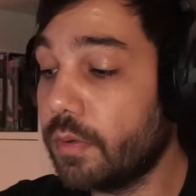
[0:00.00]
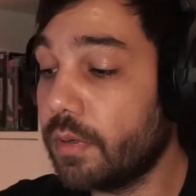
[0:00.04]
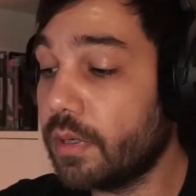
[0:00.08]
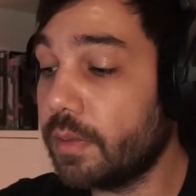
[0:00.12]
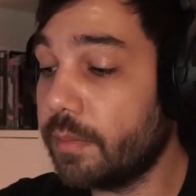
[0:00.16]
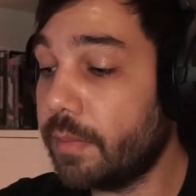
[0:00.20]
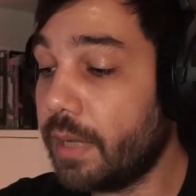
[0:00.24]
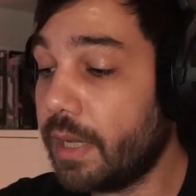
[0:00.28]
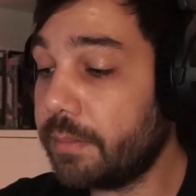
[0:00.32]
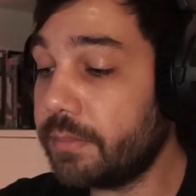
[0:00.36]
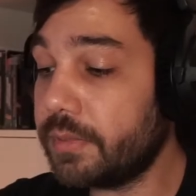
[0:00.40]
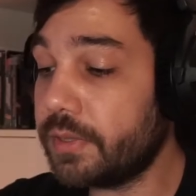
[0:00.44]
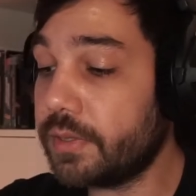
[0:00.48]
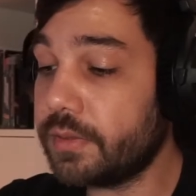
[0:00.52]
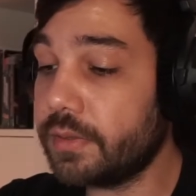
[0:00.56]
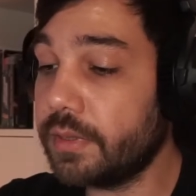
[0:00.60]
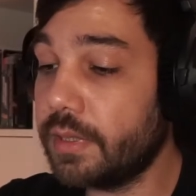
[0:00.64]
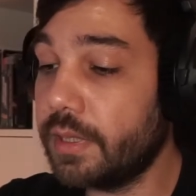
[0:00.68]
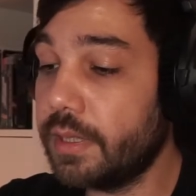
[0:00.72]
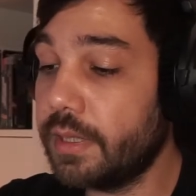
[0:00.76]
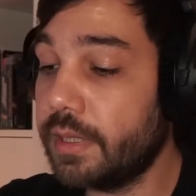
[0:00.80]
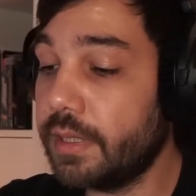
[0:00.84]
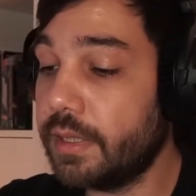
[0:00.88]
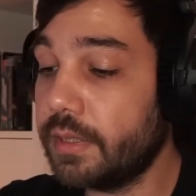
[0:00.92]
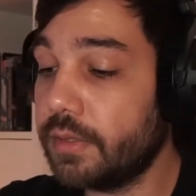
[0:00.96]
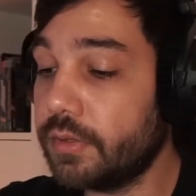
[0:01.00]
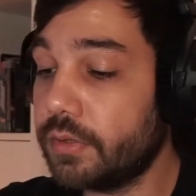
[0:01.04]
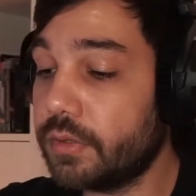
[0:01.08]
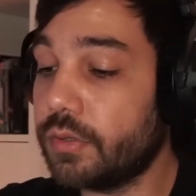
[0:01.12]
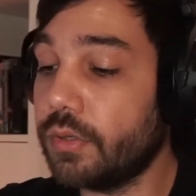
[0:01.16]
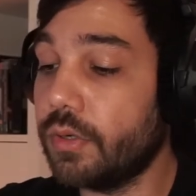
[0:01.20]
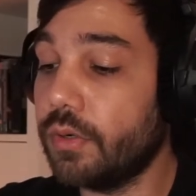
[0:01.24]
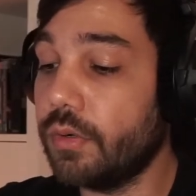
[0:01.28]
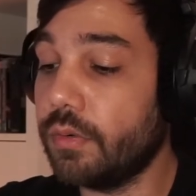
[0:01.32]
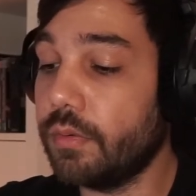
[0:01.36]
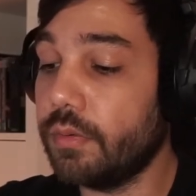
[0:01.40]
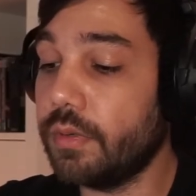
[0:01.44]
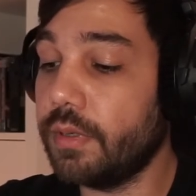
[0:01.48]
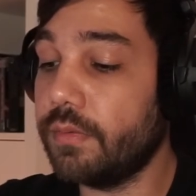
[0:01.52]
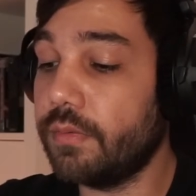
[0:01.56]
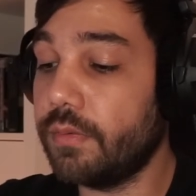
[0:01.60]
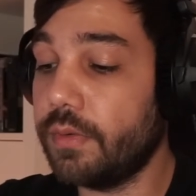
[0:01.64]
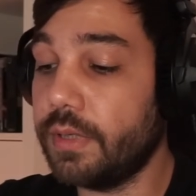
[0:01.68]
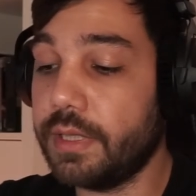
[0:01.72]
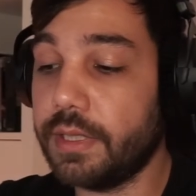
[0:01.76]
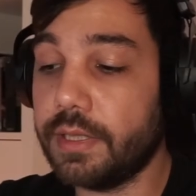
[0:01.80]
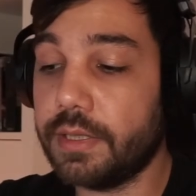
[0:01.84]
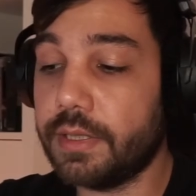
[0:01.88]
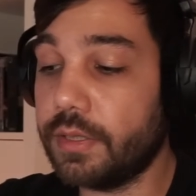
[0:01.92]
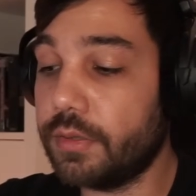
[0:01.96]
Maps. So if we
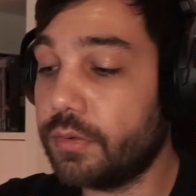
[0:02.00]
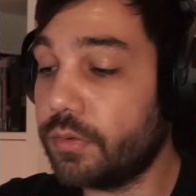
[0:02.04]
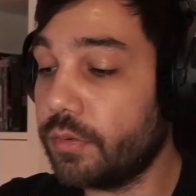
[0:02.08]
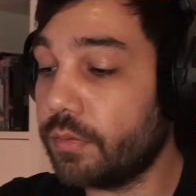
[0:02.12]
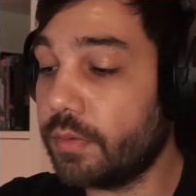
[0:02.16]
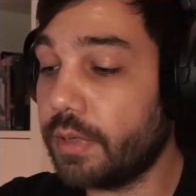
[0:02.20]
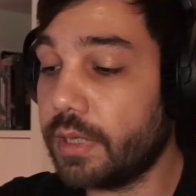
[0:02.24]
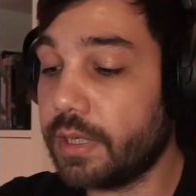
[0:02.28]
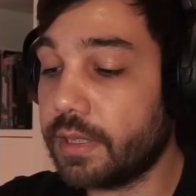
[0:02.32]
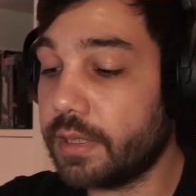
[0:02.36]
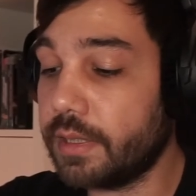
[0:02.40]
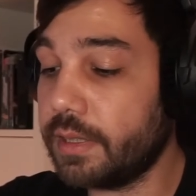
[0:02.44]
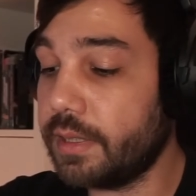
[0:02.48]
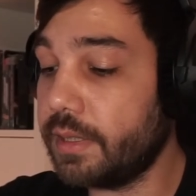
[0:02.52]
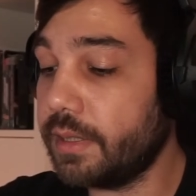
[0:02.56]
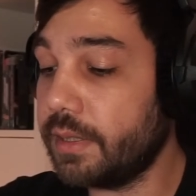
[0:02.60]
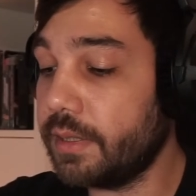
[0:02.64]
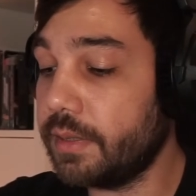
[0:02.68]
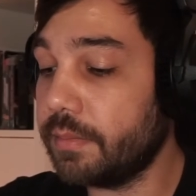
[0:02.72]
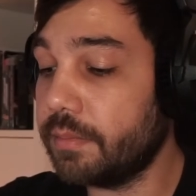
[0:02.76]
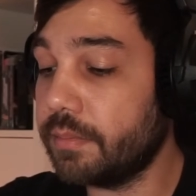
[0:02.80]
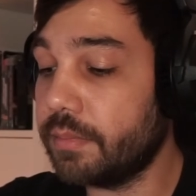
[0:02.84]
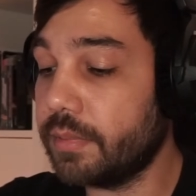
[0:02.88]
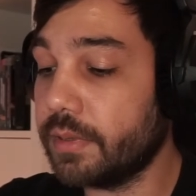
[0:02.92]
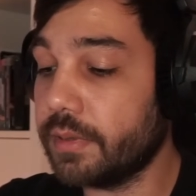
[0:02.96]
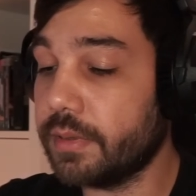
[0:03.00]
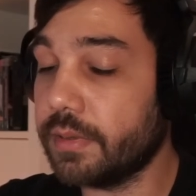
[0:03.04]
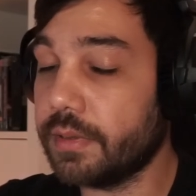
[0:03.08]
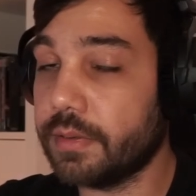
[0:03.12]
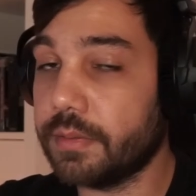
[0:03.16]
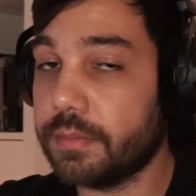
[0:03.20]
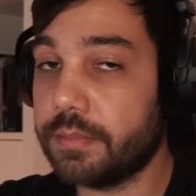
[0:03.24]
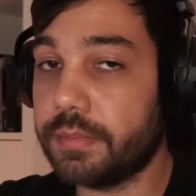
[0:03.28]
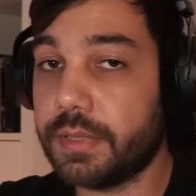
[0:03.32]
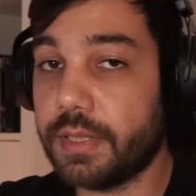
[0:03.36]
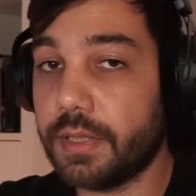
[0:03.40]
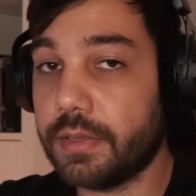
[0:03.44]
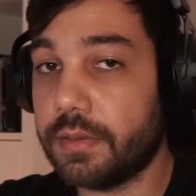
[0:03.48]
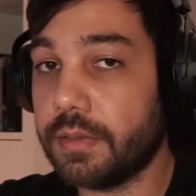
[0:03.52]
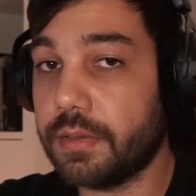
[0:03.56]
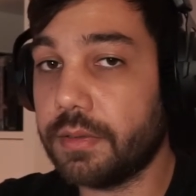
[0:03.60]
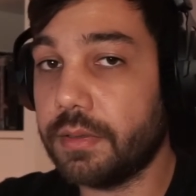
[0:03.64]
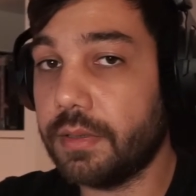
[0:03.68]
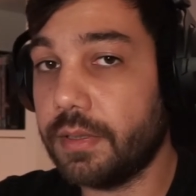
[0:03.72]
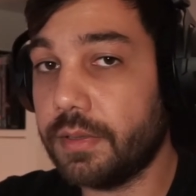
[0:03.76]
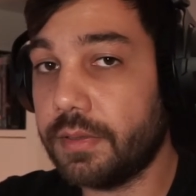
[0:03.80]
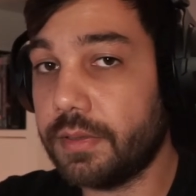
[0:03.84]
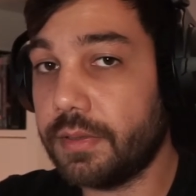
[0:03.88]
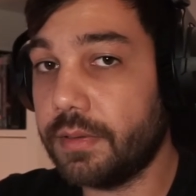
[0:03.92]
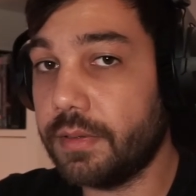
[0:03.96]
needed to quickly set
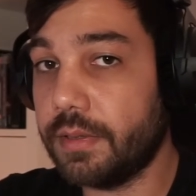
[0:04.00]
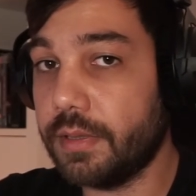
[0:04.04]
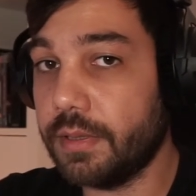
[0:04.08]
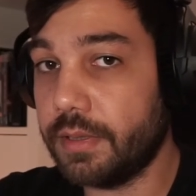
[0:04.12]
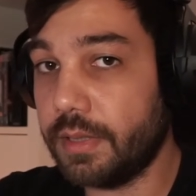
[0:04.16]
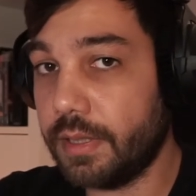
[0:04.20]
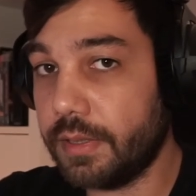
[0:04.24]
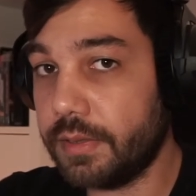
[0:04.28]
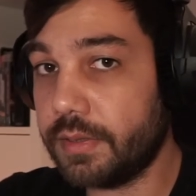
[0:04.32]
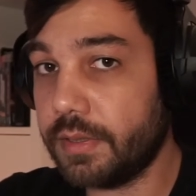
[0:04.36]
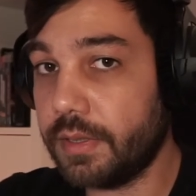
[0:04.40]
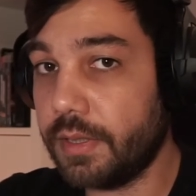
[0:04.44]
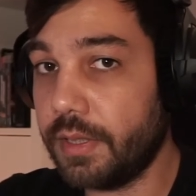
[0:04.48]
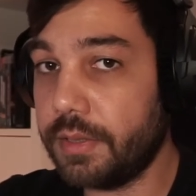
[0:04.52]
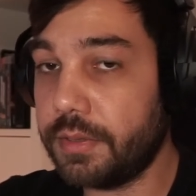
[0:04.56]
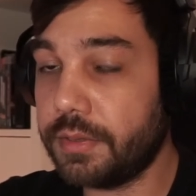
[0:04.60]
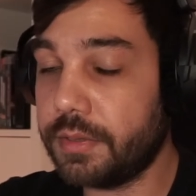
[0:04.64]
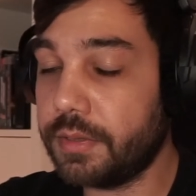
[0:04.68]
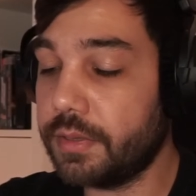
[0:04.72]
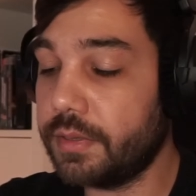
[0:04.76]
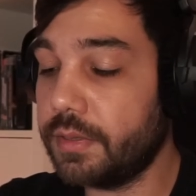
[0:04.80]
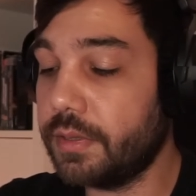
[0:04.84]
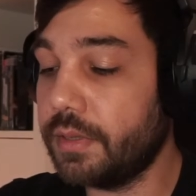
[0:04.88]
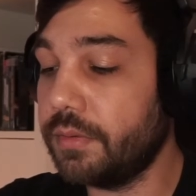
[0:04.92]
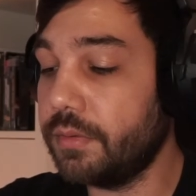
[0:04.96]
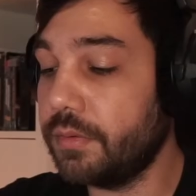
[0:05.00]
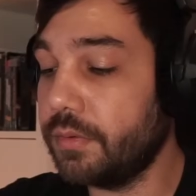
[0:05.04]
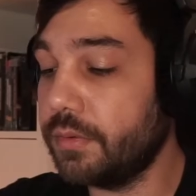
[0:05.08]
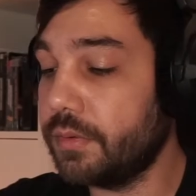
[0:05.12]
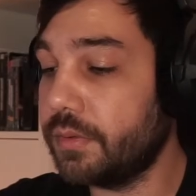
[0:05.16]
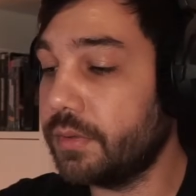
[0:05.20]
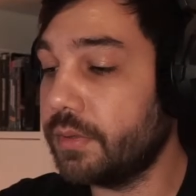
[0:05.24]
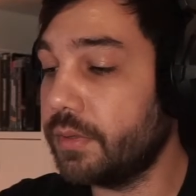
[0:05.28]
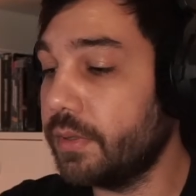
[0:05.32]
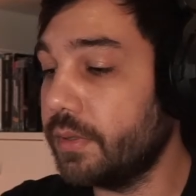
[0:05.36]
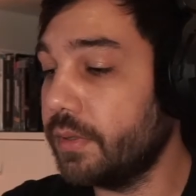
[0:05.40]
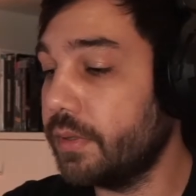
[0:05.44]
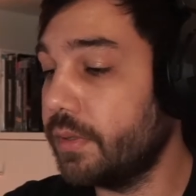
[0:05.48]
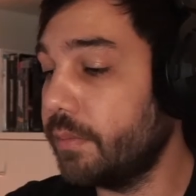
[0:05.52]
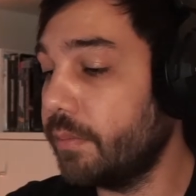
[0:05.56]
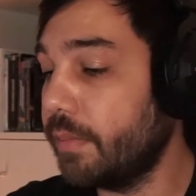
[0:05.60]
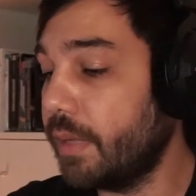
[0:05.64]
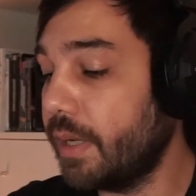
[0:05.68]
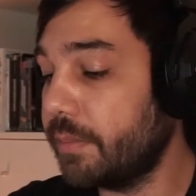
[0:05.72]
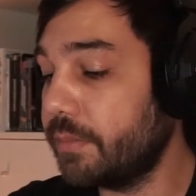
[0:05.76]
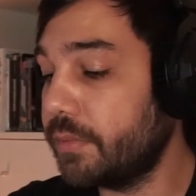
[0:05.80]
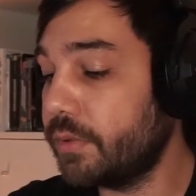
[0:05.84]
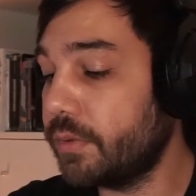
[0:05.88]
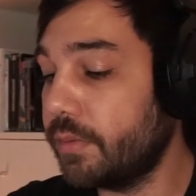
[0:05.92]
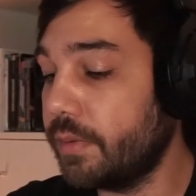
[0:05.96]
the destination and use
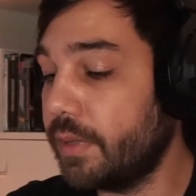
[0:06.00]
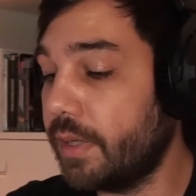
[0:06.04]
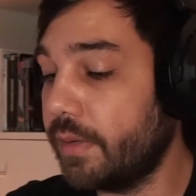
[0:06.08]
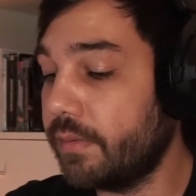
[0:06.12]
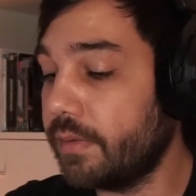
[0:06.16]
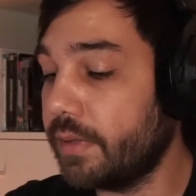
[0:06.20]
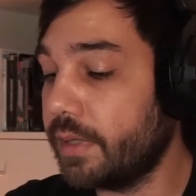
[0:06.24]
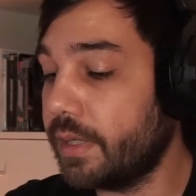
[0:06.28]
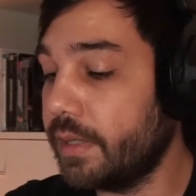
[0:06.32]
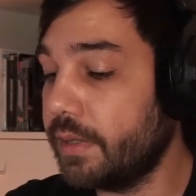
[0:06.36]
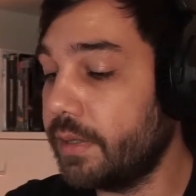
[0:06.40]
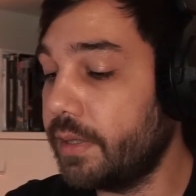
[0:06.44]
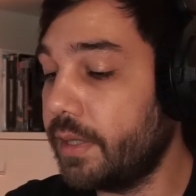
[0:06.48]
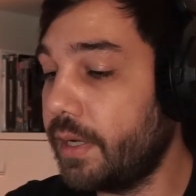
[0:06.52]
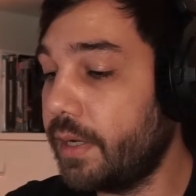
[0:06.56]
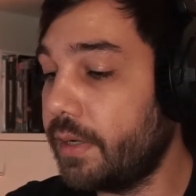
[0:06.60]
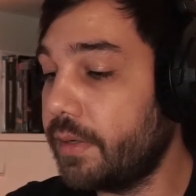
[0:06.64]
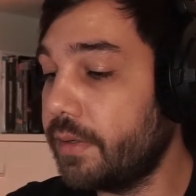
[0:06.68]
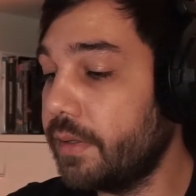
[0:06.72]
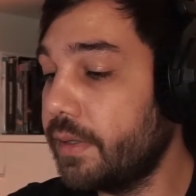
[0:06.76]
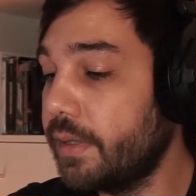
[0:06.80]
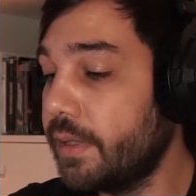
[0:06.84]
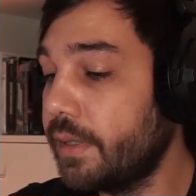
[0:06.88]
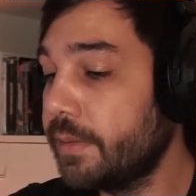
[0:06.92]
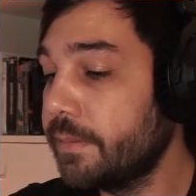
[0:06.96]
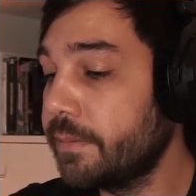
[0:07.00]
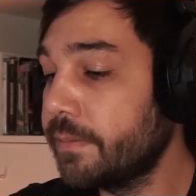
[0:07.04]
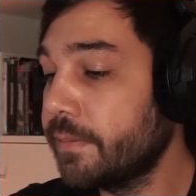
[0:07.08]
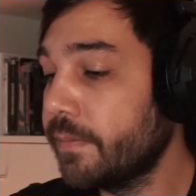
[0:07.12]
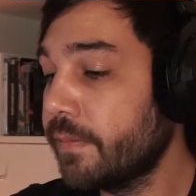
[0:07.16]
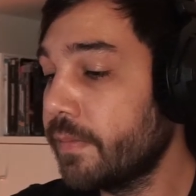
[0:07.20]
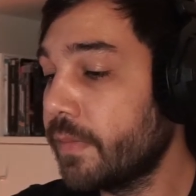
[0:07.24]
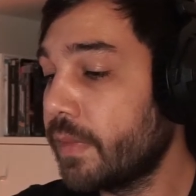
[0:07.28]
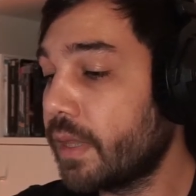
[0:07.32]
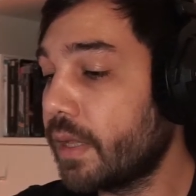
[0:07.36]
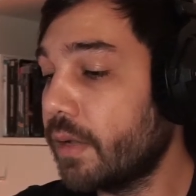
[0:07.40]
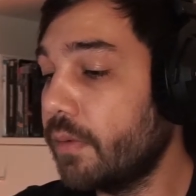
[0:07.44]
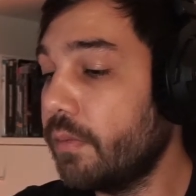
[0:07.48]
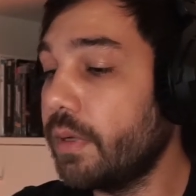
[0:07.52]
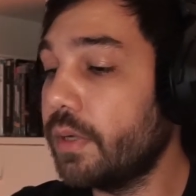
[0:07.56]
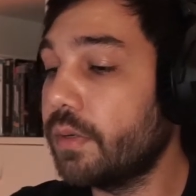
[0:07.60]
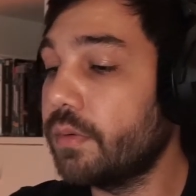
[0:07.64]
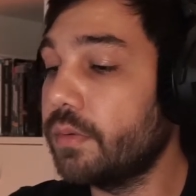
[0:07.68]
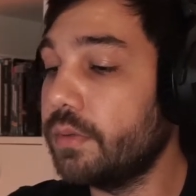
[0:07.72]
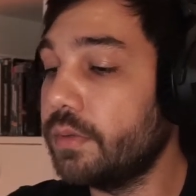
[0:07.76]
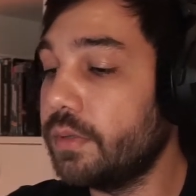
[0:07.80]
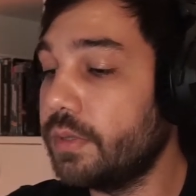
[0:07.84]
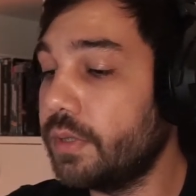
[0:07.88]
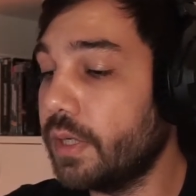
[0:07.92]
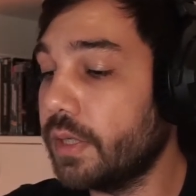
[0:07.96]
maps to navigate there, we
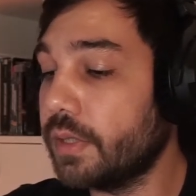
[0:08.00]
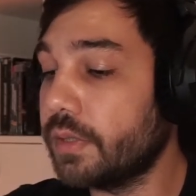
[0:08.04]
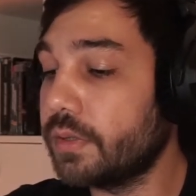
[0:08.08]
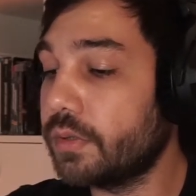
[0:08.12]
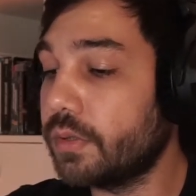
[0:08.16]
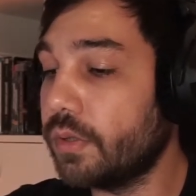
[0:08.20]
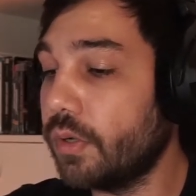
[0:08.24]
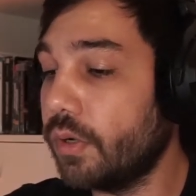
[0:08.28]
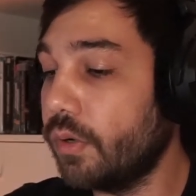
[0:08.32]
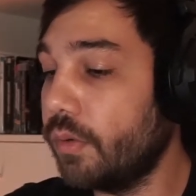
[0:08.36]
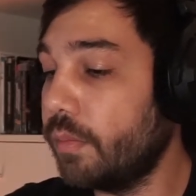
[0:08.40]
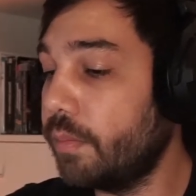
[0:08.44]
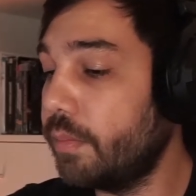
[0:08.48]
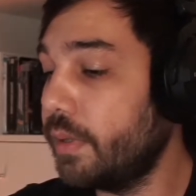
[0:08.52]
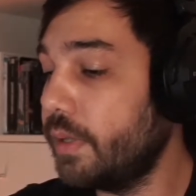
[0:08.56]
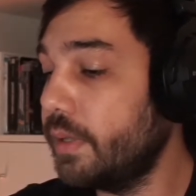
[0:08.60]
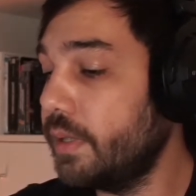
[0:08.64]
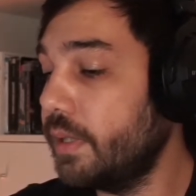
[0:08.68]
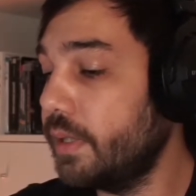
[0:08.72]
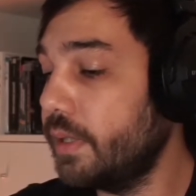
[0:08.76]
could just open it